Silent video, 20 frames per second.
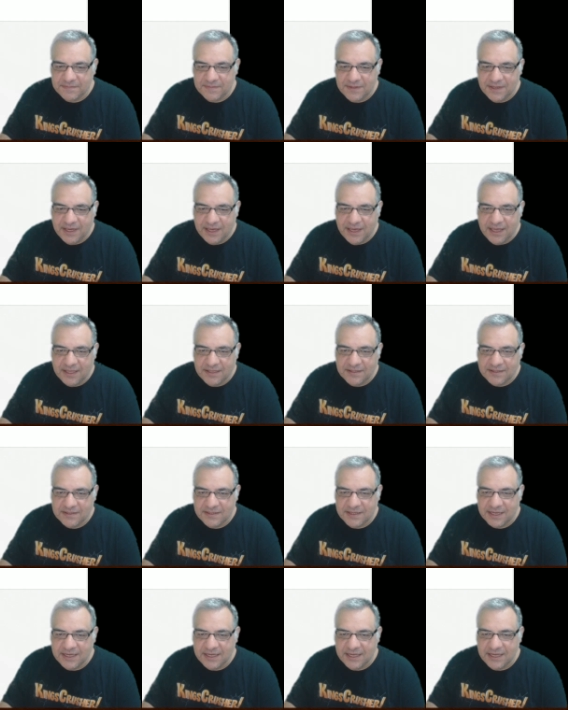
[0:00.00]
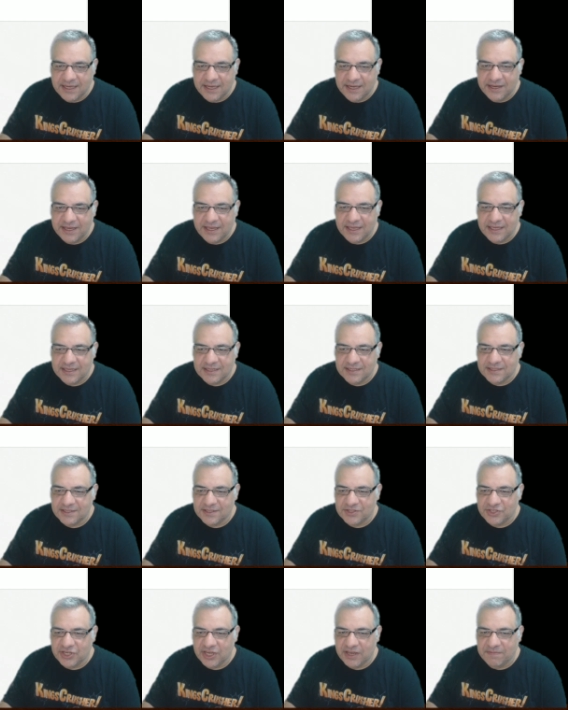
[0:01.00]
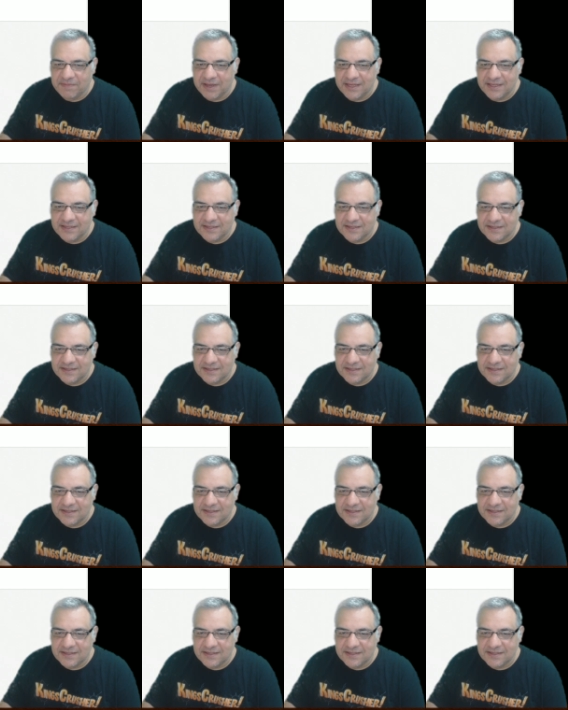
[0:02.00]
And taking here is checkmate.